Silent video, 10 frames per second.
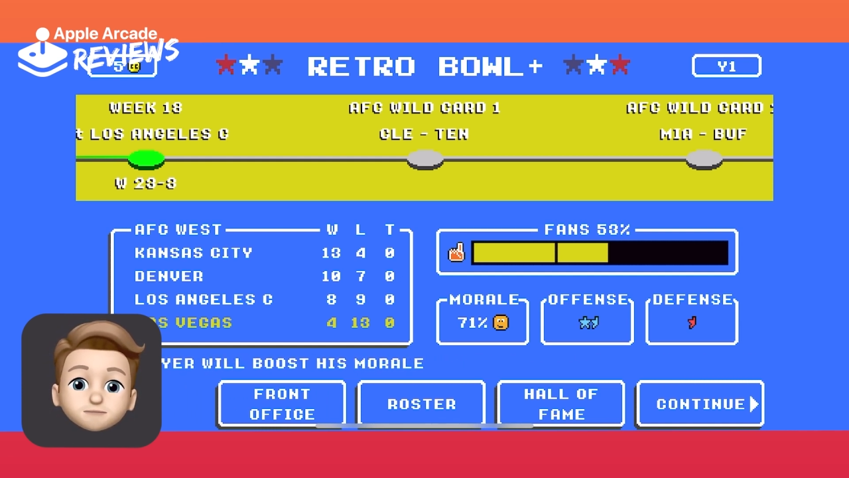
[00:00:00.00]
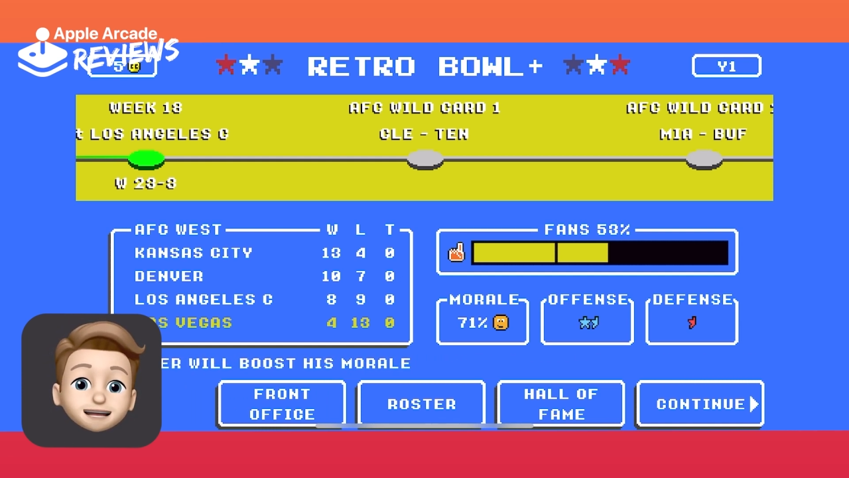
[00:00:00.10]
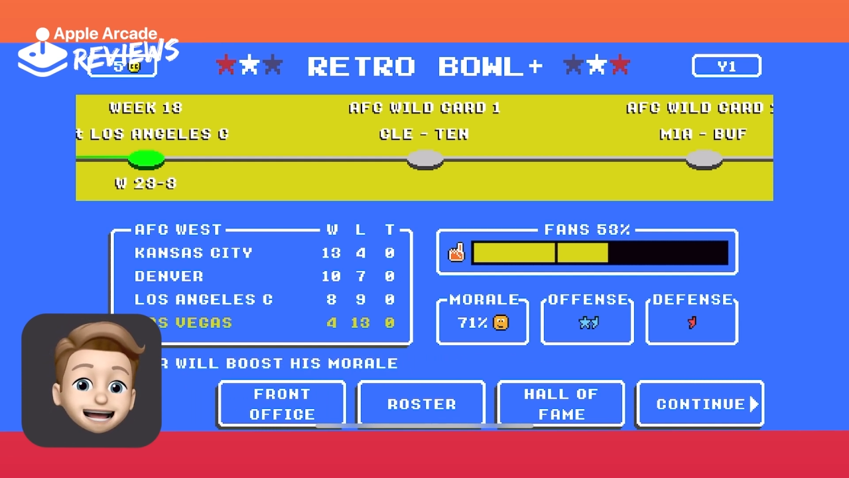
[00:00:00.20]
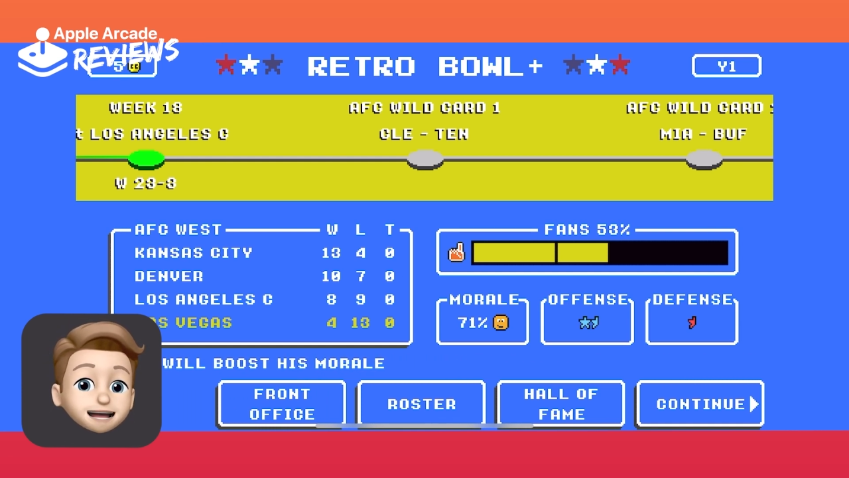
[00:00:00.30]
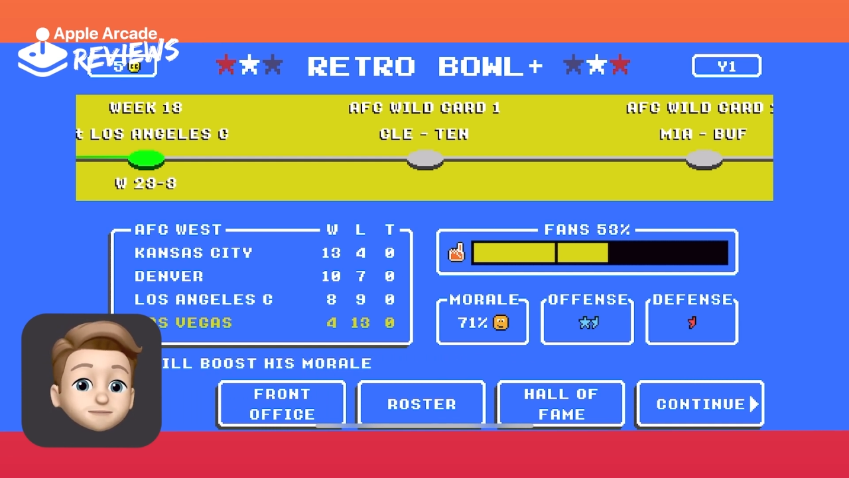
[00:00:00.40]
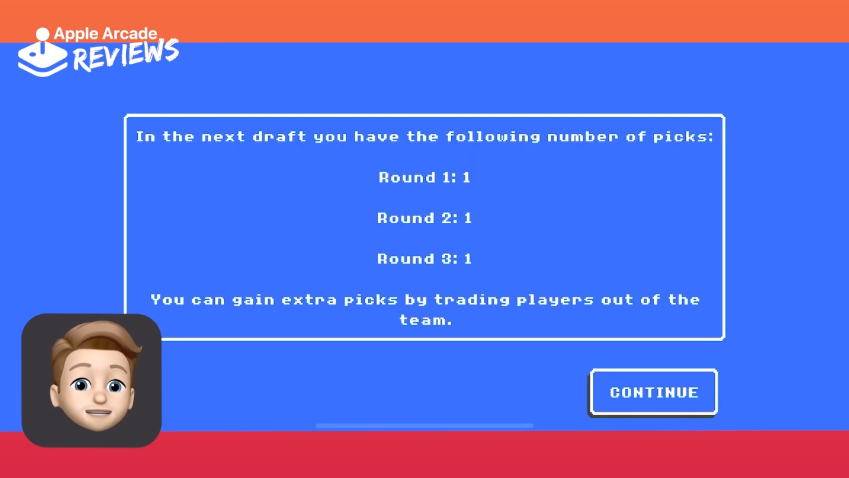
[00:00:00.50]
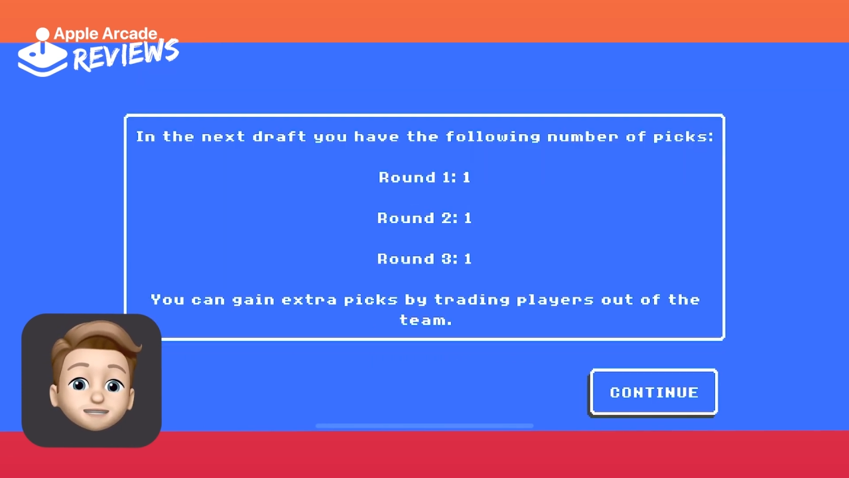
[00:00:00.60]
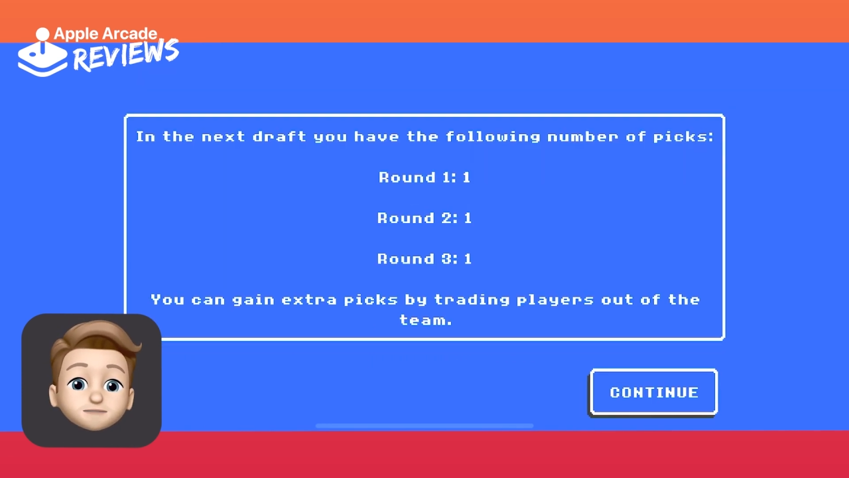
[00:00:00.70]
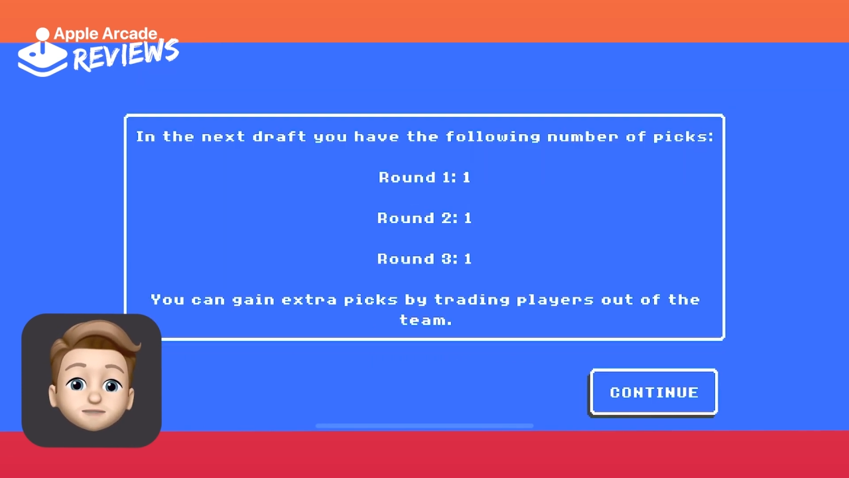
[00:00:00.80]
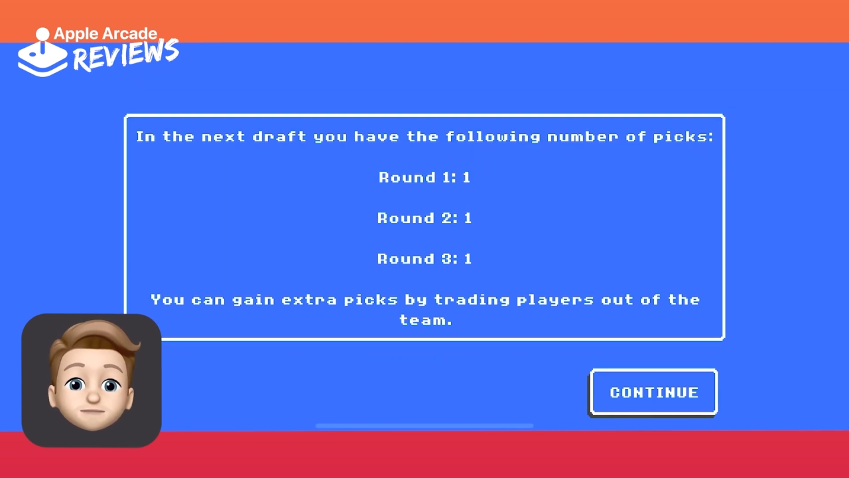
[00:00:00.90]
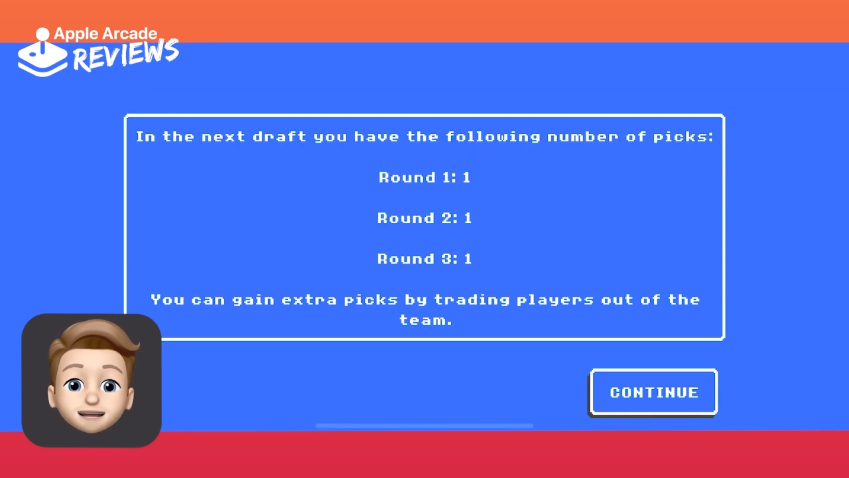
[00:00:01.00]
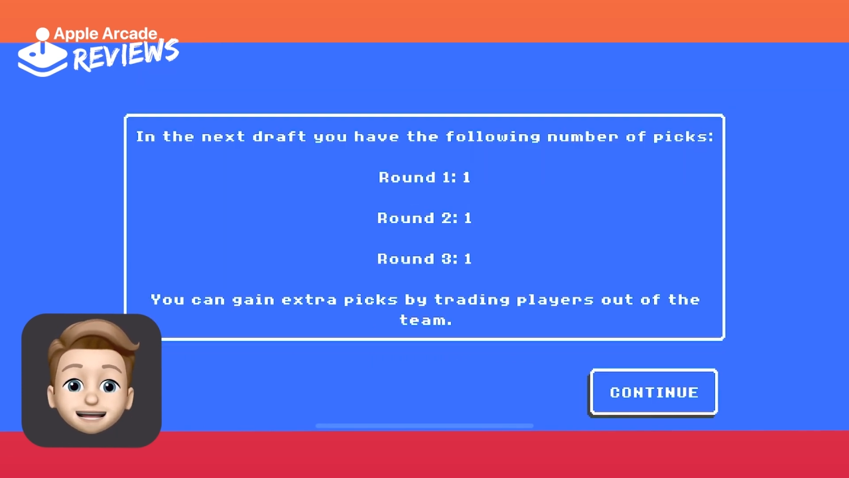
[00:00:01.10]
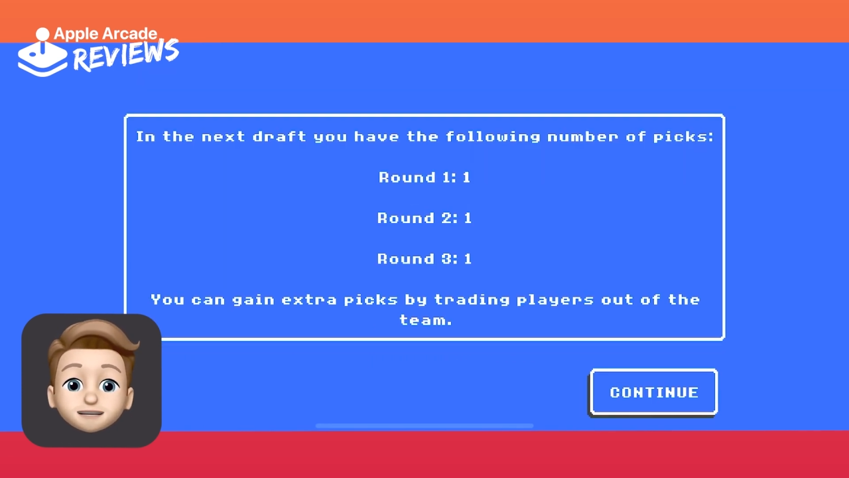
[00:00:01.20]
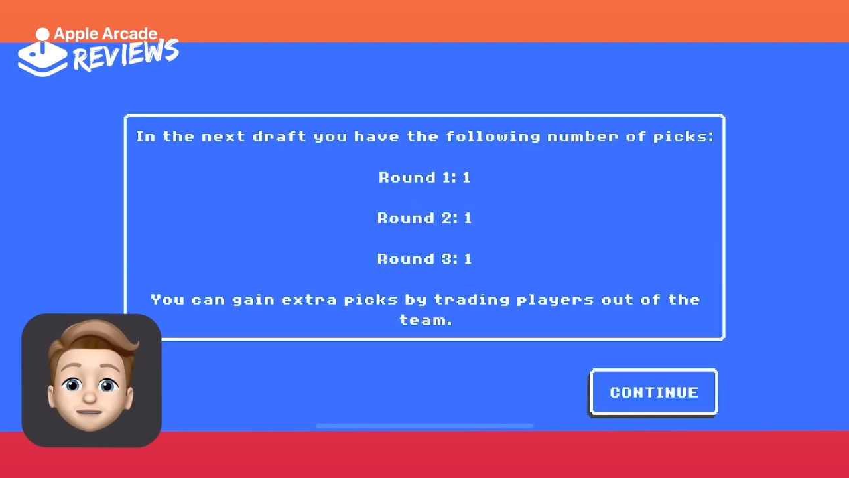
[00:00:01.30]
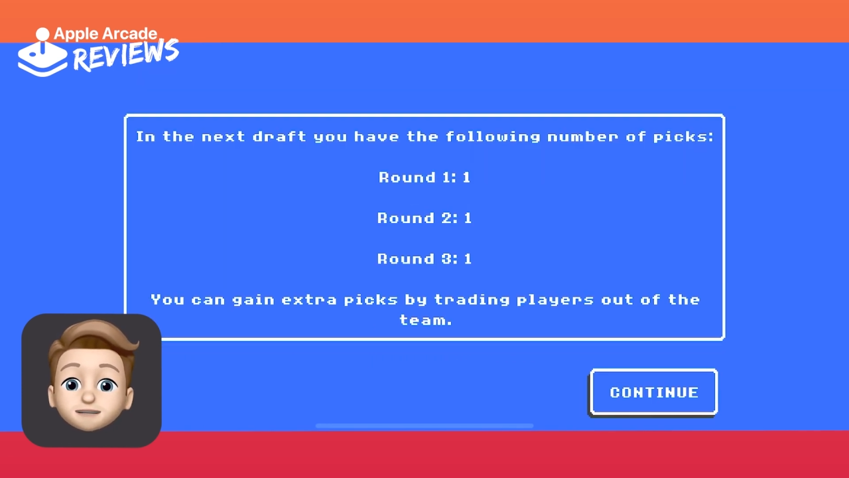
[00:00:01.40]
the happiness of the
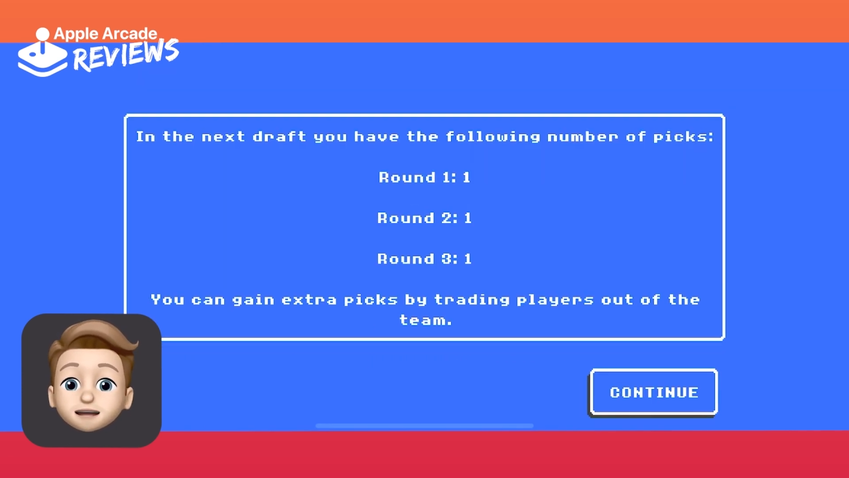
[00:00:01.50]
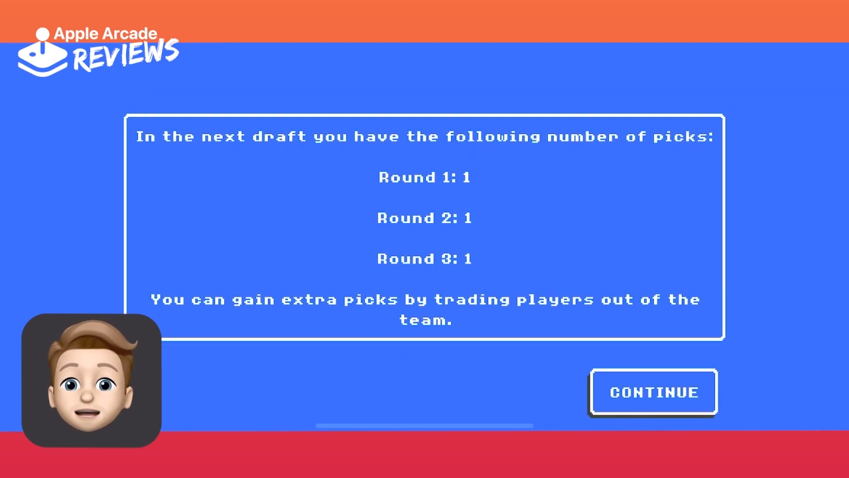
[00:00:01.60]
fans,